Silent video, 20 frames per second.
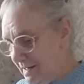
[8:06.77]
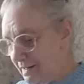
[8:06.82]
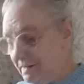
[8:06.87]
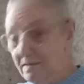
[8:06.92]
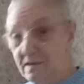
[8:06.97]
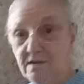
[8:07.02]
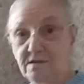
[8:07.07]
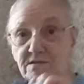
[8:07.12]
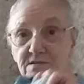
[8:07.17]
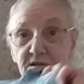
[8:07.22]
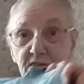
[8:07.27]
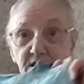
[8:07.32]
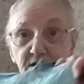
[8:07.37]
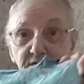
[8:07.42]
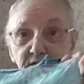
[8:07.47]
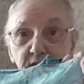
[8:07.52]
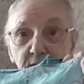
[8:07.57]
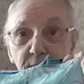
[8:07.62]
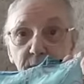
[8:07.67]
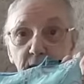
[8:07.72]
And this
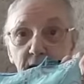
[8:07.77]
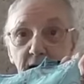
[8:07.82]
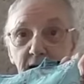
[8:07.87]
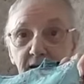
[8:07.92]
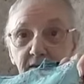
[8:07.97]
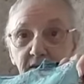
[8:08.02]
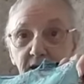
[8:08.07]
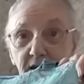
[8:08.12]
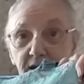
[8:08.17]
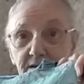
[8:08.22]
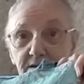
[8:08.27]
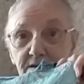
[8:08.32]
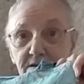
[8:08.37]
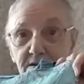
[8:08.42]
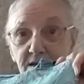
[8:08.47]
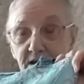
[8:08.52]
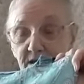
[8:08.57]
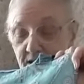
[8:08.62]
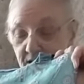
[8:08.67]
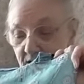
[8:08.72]
lovely bag that
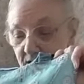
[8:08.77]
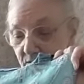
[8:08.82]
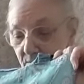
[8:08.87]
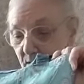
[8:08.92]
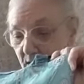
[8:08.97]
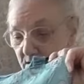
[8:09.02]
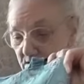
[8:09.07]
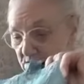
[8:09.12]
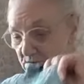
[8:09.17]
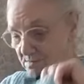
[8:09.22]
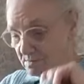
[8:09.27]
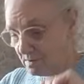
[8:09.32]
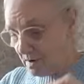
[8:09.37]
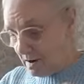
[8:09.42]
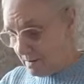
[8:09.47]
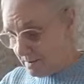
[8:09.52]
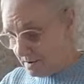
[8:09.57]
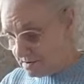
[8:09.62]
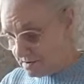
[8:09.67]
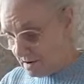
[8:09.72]
my
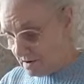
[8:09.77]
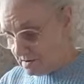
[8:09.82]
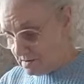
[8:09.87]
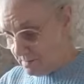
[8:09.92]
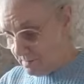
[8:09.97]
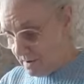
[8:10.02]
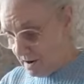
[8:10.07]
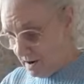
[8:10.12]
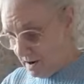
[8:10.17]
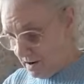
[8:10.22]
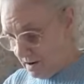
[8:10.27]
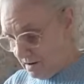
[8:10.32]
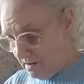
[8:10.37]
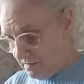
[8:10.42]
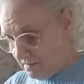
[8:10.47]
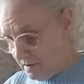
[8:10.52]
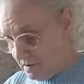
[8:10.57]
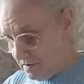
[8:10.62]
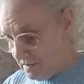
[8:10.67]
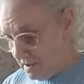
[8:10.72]
subscriber sent to
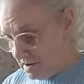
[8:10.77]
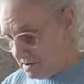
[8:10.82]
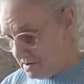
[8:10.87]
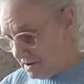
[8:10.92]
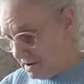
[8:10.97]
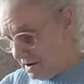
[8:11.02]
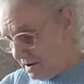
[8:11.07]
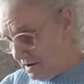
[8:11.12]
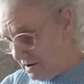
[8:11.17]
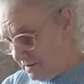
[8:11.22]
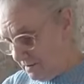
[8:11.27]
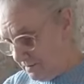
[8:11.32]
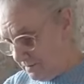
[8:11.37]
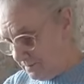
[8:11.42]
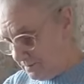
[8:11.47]
me the other day,